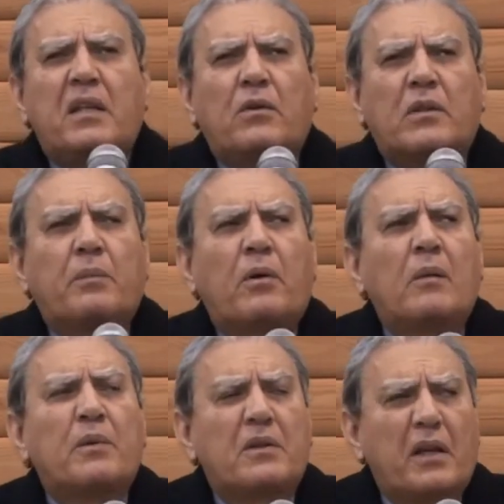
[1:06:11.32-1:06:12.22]

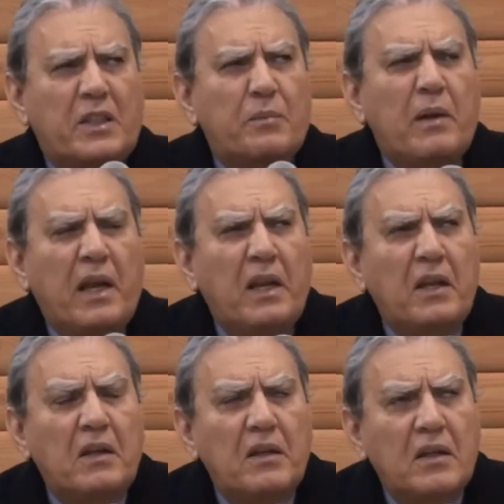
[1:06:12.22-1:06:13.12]
Standing on the
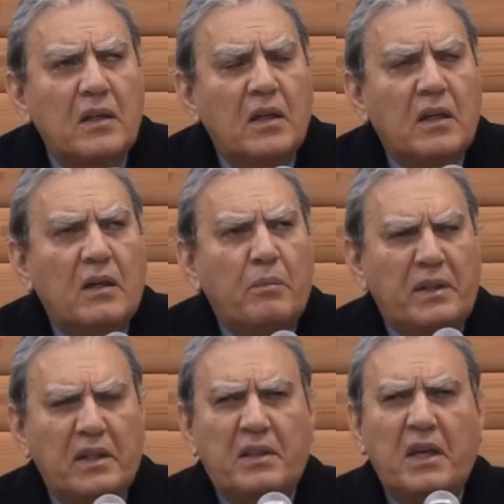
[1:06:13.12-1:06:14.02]
pulpit,
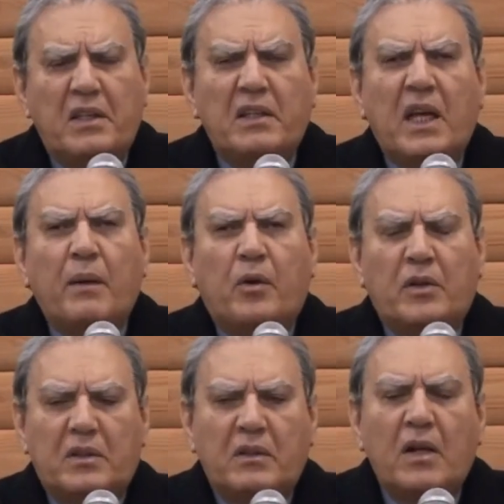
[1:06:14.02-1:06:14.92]
explaining,
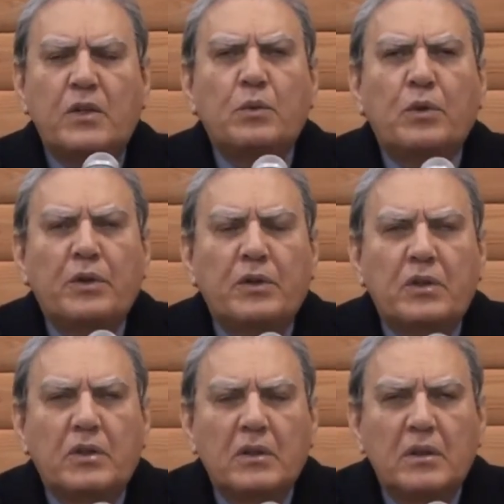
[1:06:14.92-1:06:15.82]
meditating about
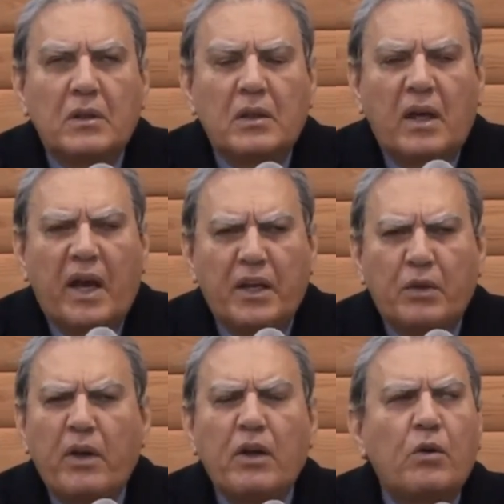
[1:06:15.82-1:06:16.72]
God's word,
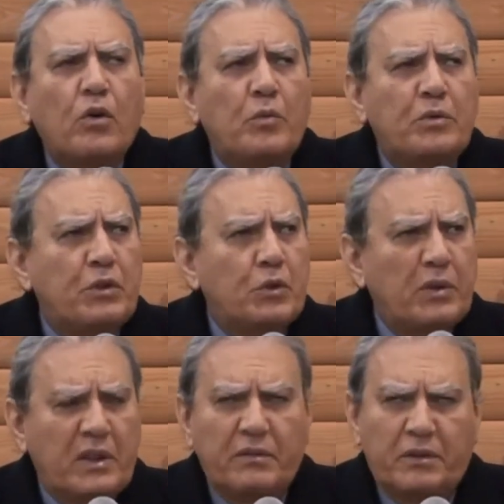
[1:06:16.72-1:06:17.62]
and
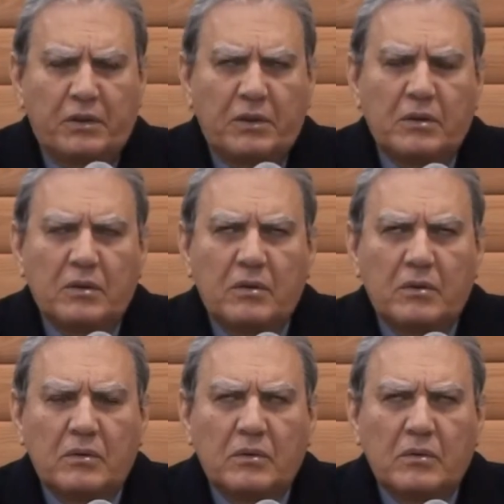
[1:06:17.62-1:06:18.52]
going home to do
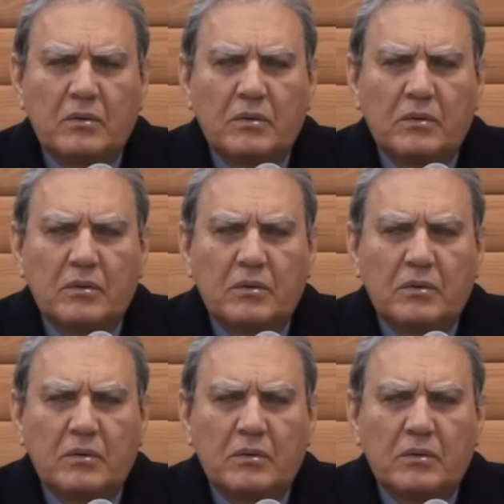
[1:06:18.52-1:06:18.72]
whatever.